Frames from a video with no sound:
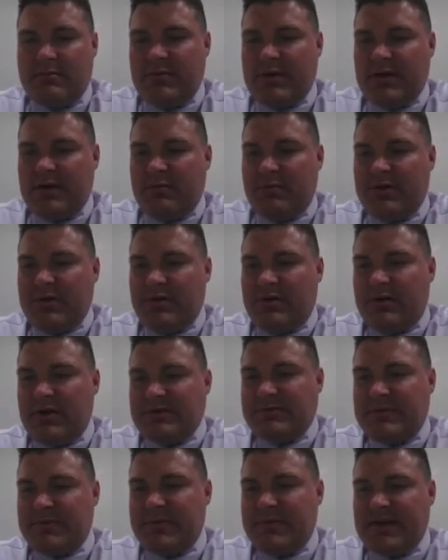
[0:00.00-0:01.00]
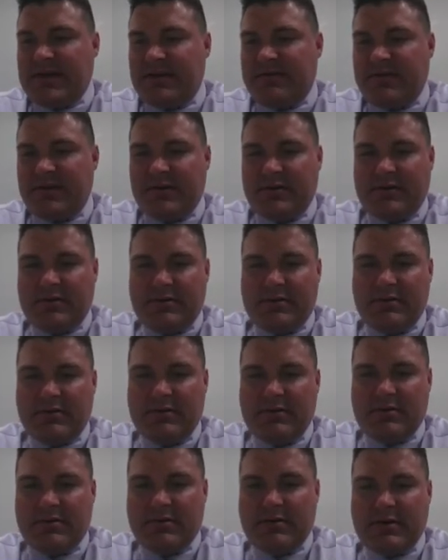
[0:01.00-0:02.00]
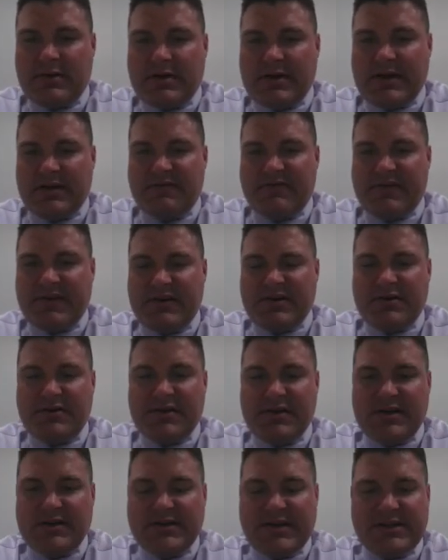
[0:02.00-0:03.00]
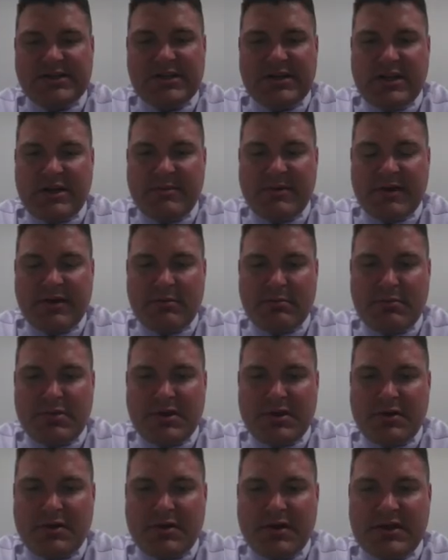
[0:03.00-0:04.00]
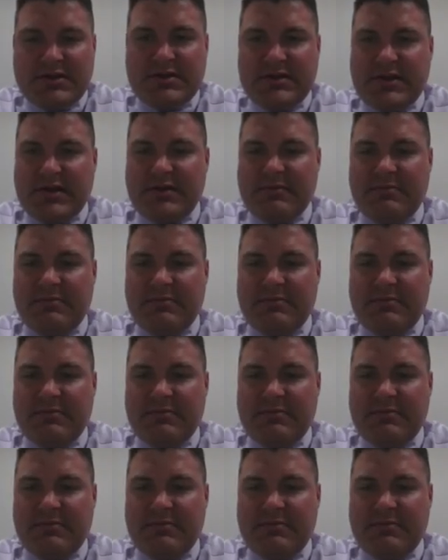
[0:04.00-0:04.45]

My computer has been behaving. I have found out that it's actually not my computer. It's